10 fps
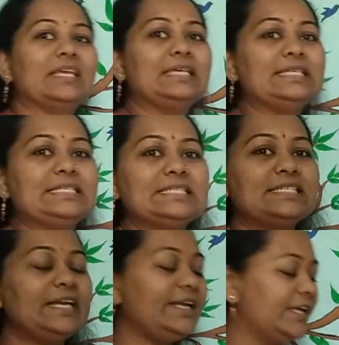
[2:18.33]
See
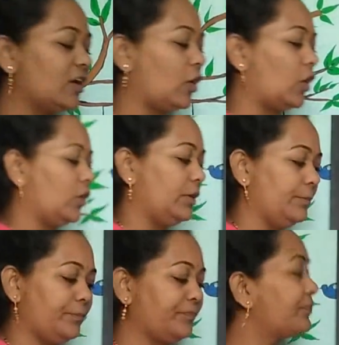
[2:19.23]
dear all,
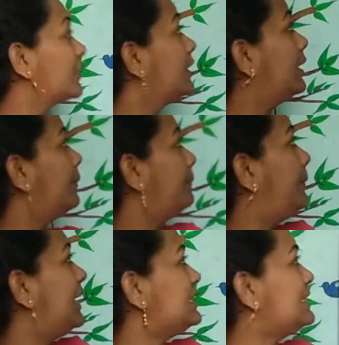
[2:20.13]

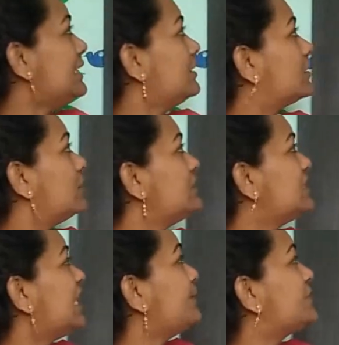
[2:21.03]
basic
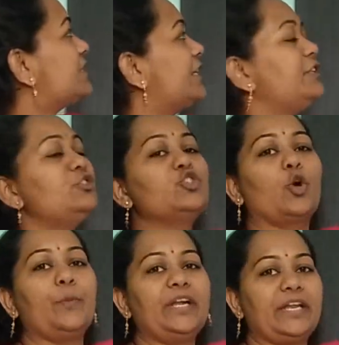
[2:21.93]
concepts in
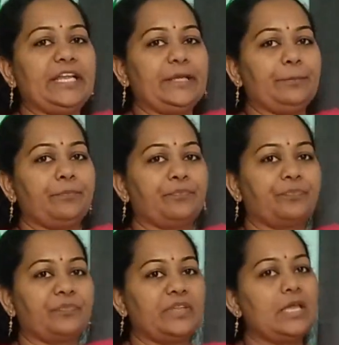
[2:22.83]
geometry.
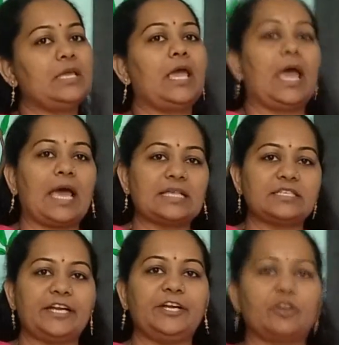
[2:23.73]
As an
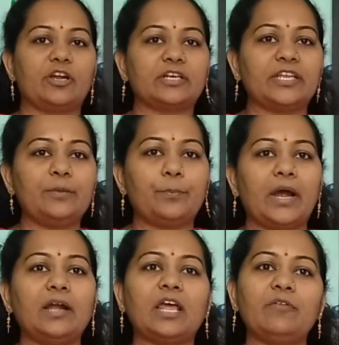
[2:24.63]
introductory part
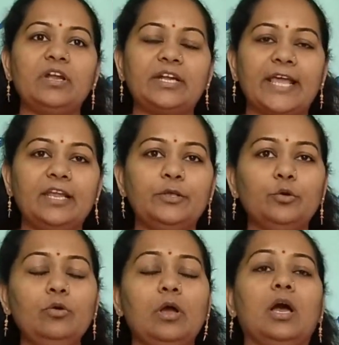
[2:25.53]
I will tell you
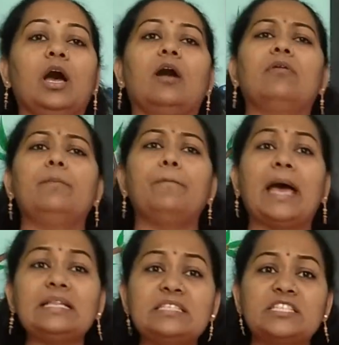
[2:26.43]
our math
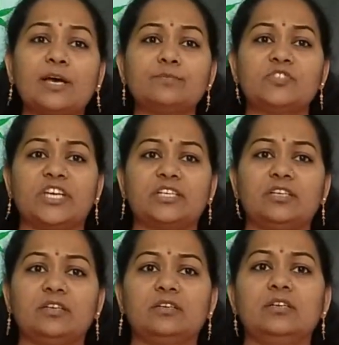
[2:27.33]
subject
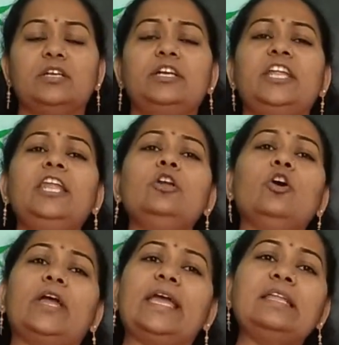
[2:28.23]
till your
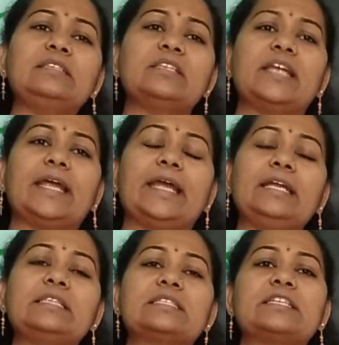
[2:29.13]
8th
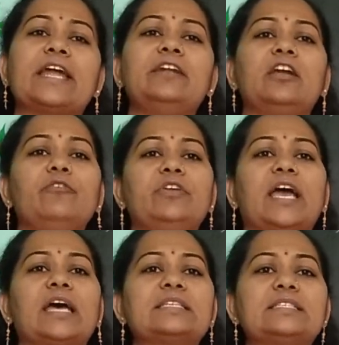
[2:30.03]
standard we are
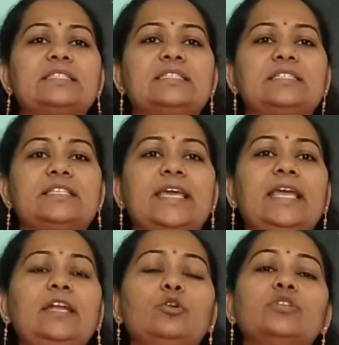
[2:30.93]
say to
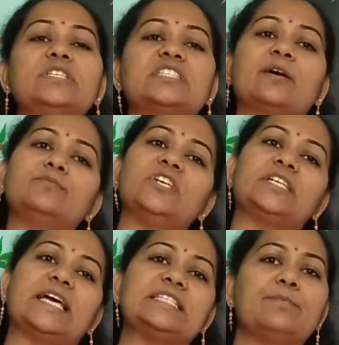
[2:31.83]
this subject as
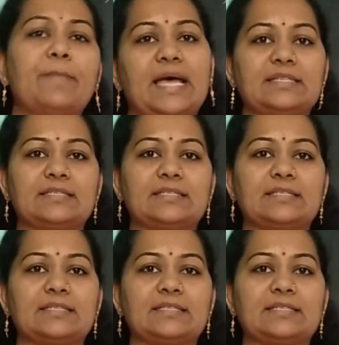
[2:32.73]
a maths,